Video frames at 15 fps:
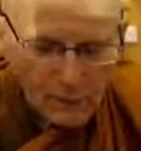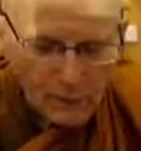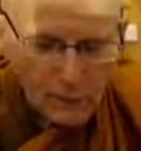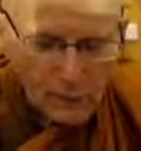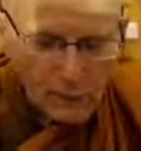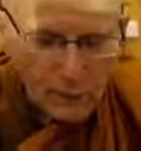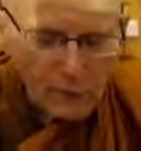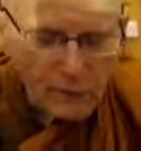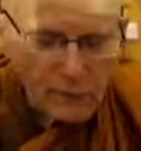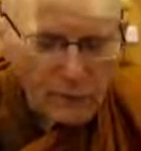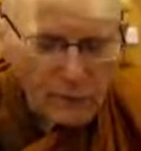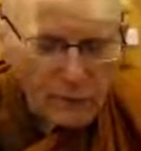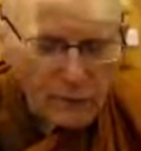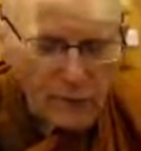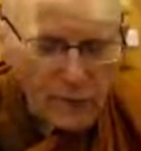Now
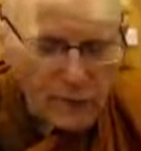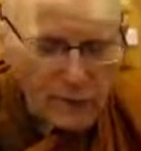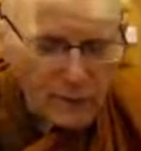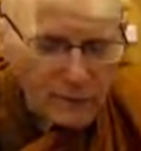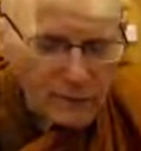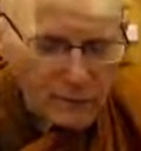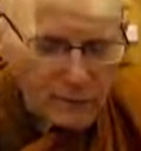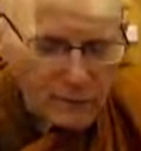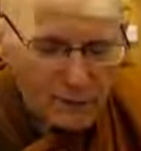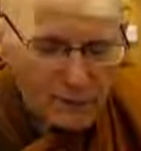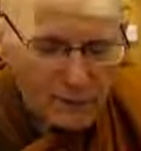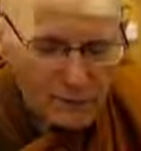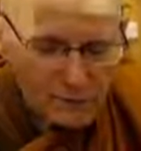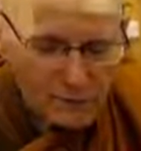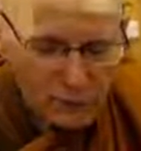bringing to mind the
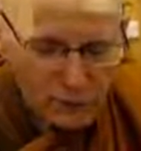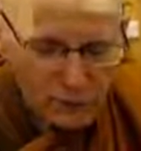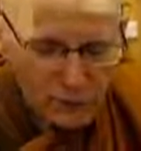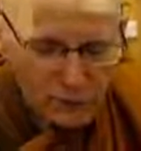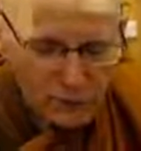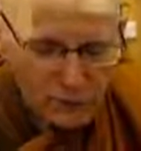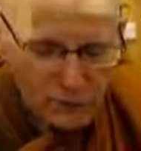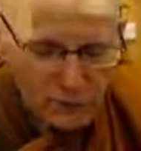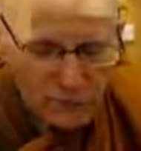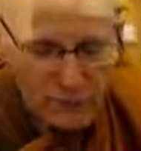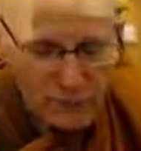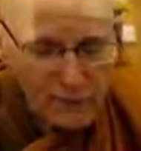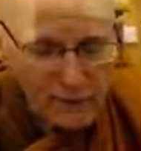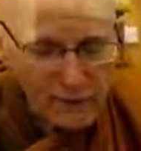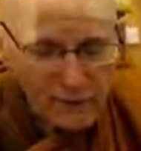left shoulder,
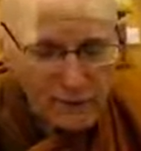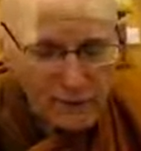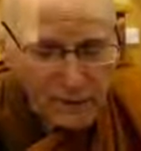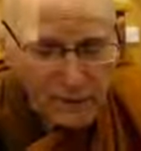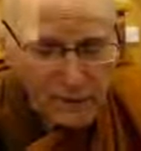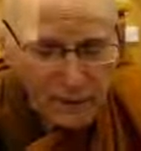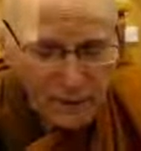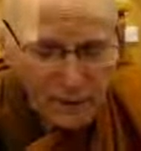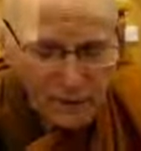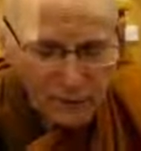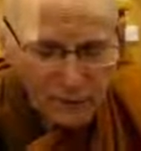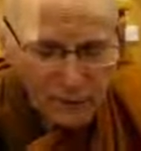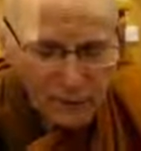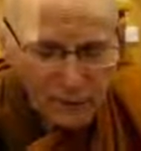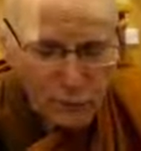starting at the neck
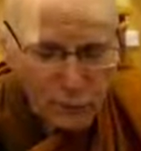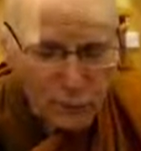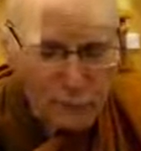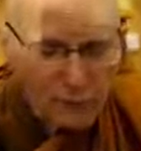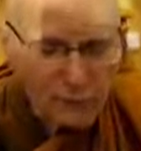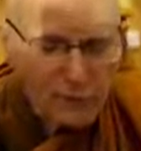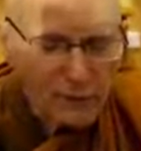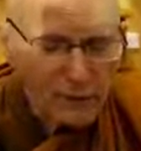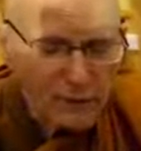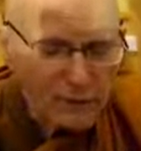and moving our